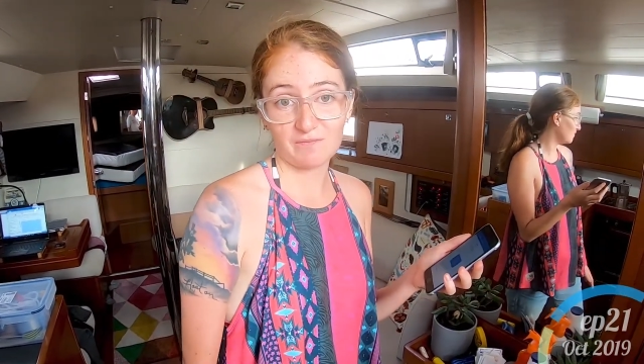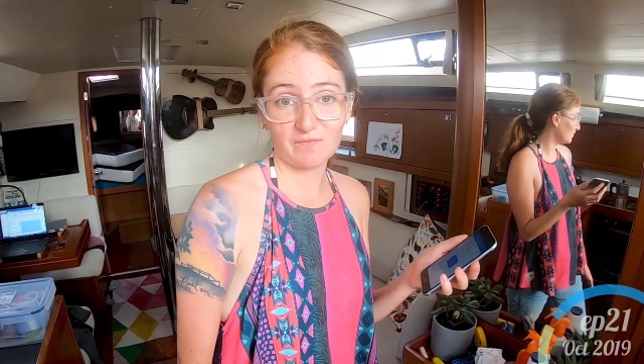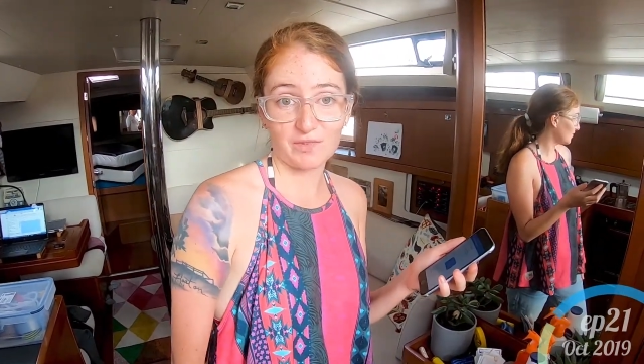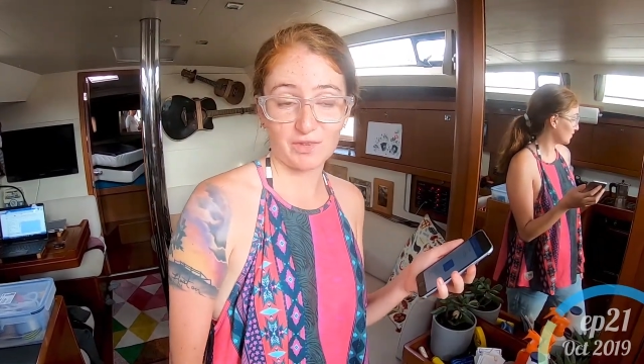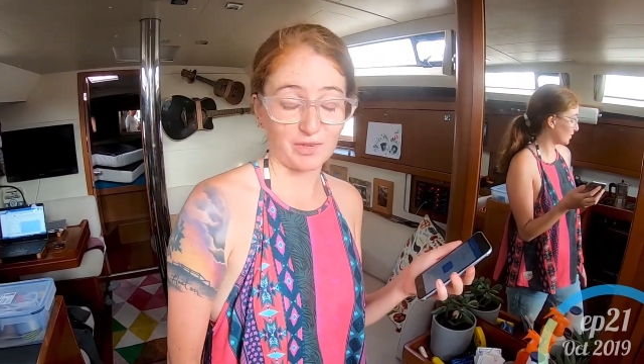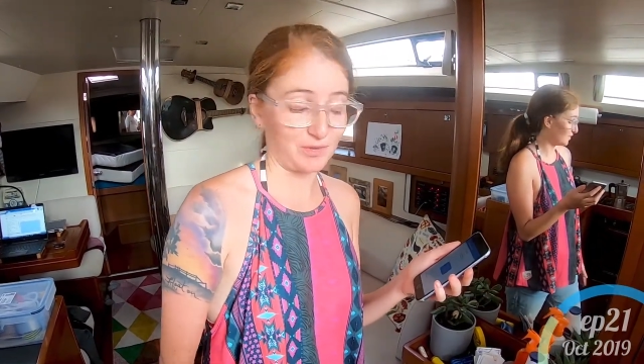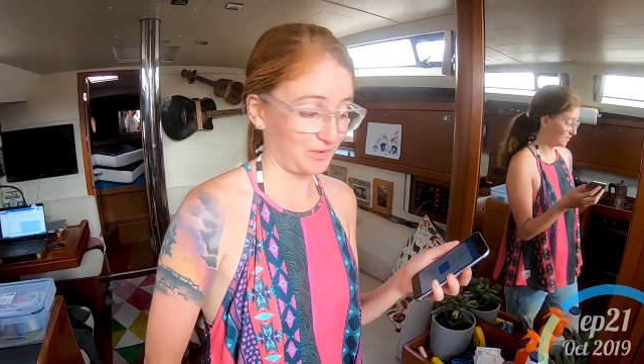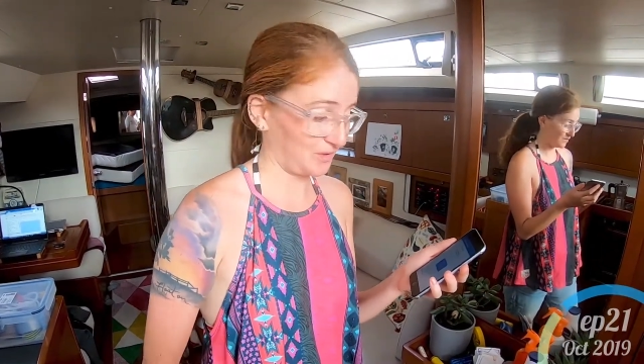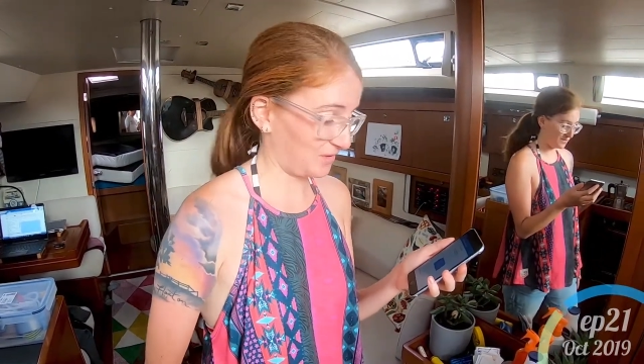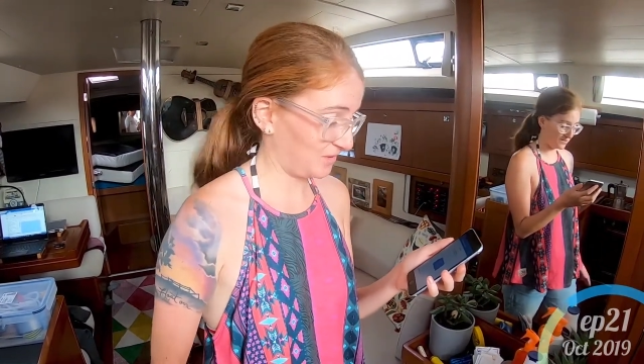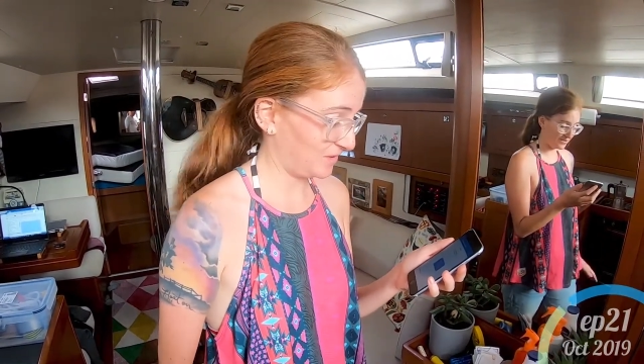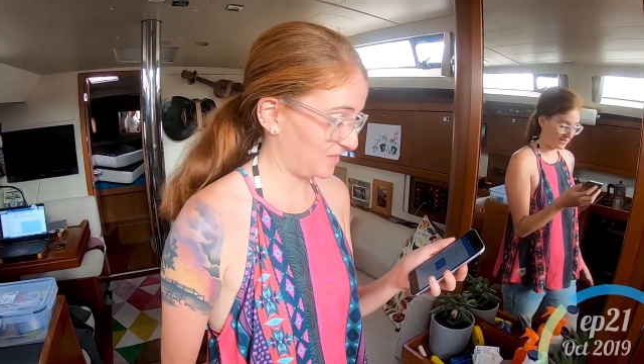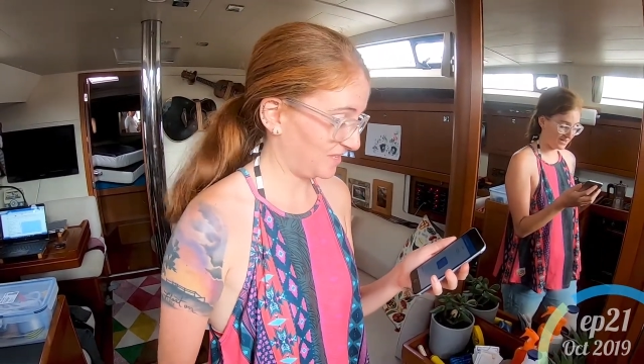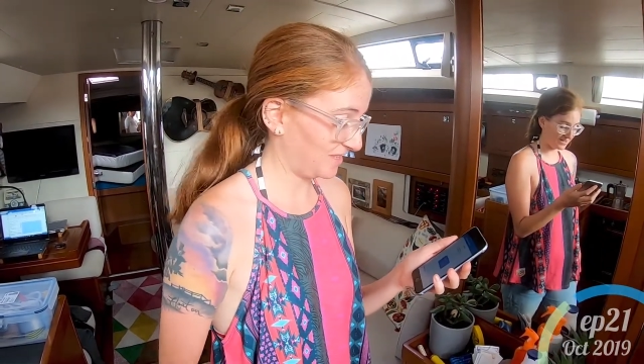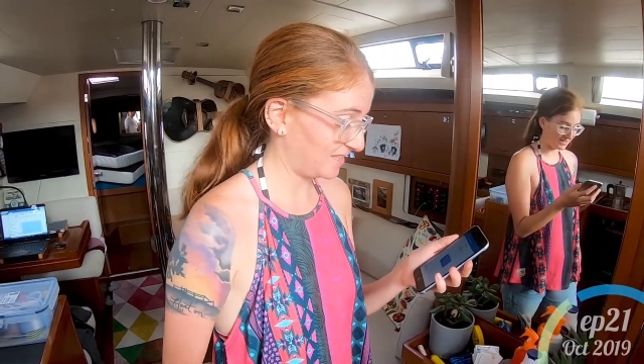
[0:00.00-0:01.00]
So
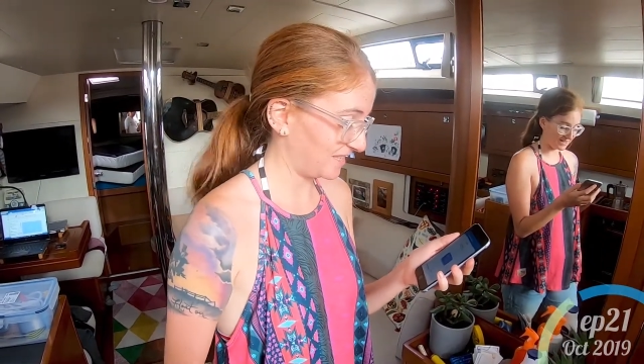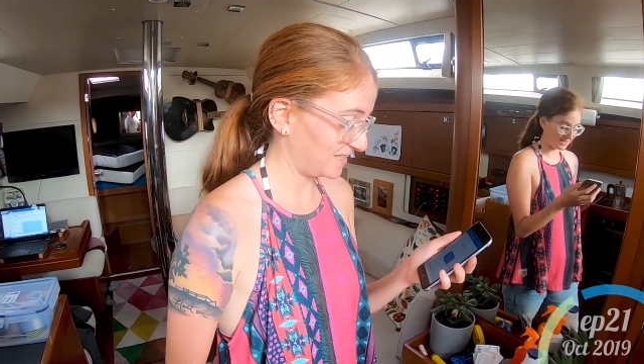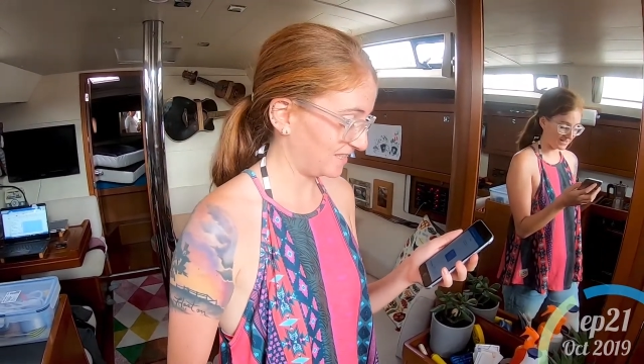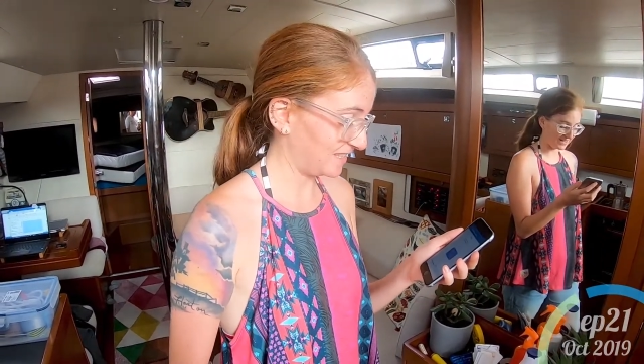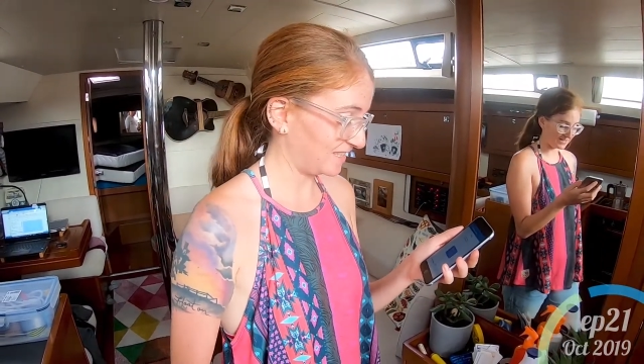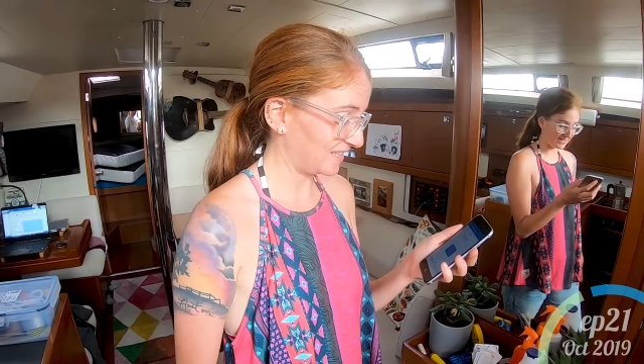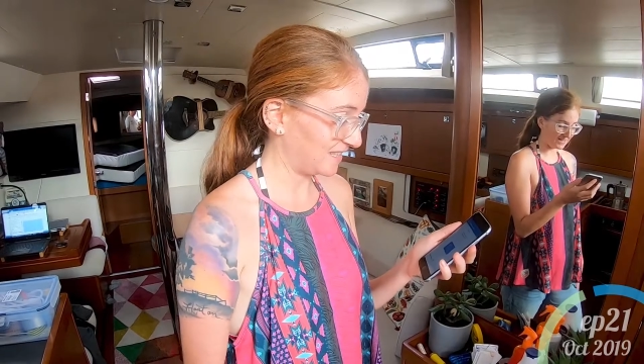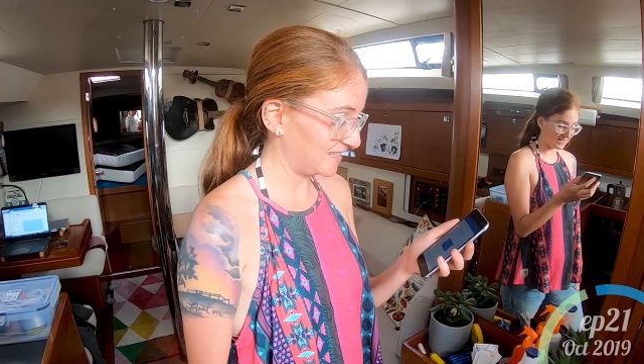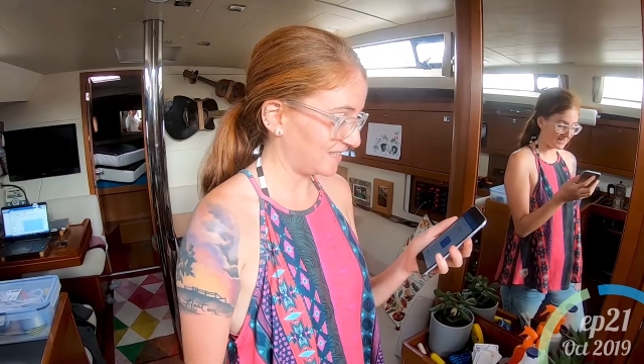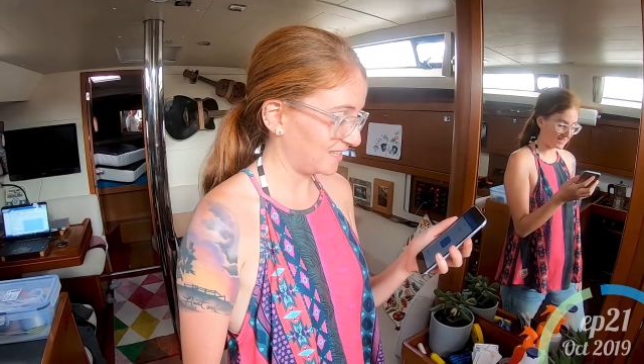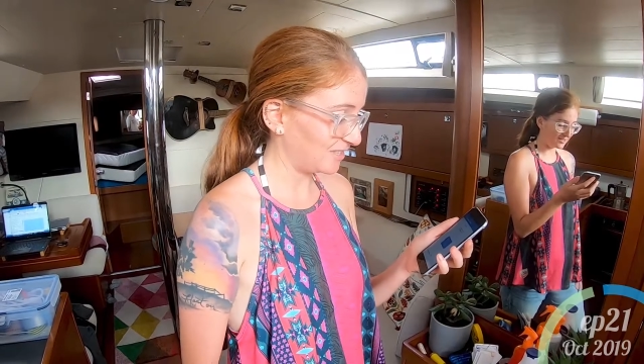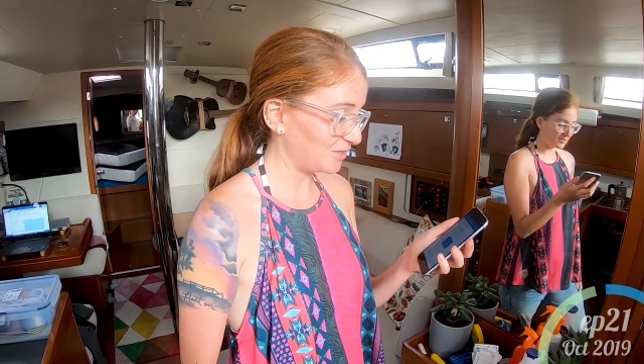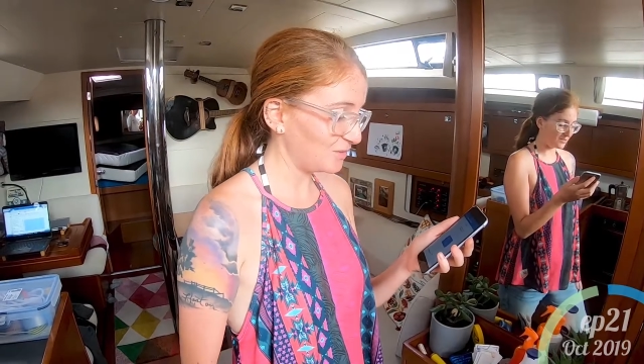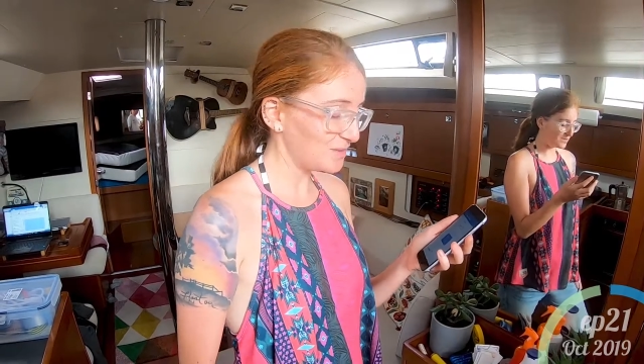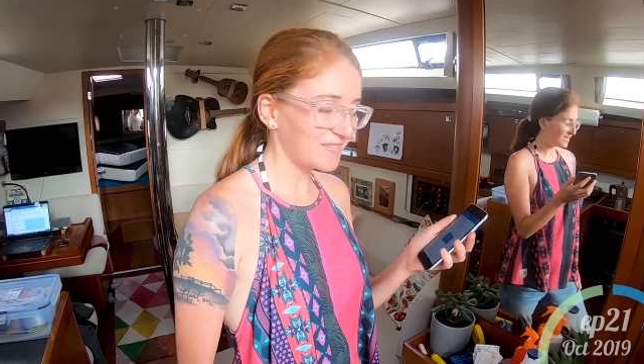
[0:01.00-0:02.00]
that's exciting
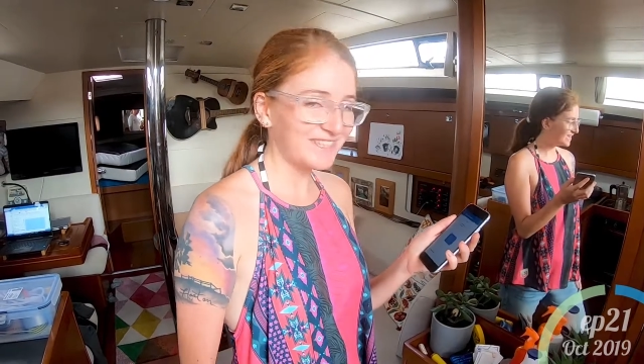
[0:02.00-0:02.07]
too.